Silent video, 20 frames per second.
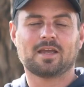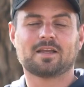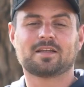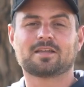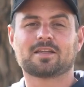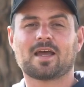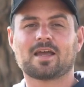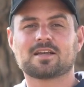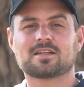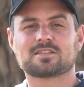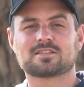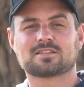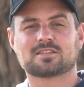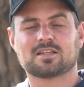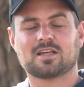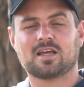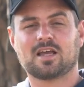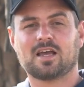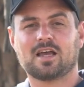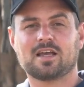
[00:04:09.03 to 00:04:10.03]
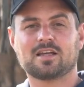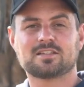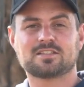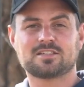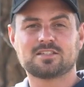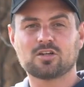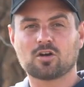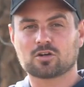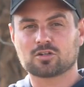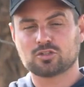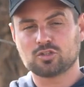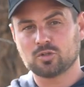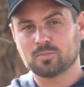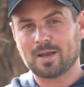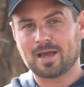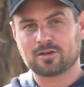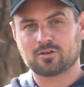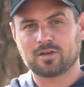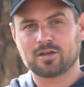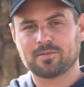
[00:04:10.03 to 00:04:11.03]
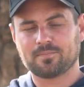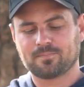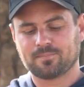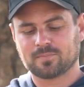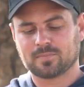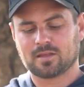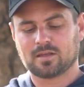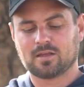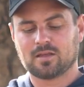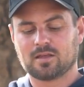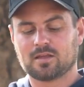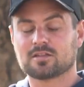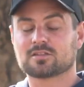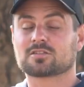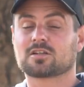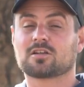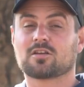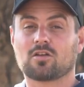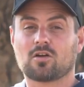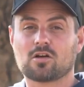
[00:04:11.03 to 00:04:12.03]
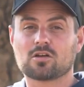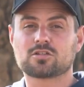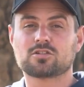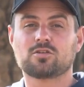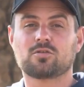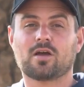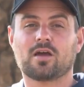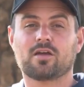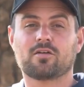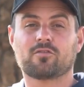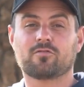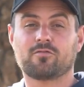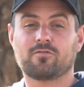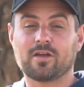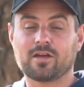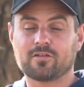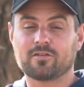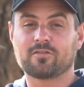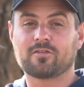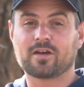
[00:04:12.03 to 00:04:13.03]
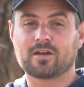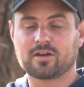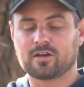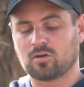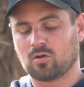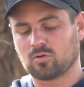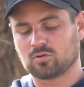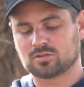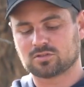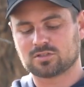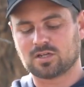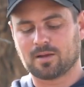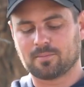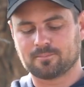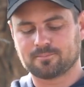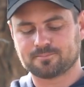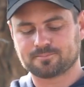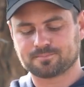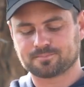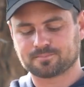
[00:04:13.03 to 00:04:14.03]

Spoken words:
It takes a CR2 battery and it's going to last you a very, very long time.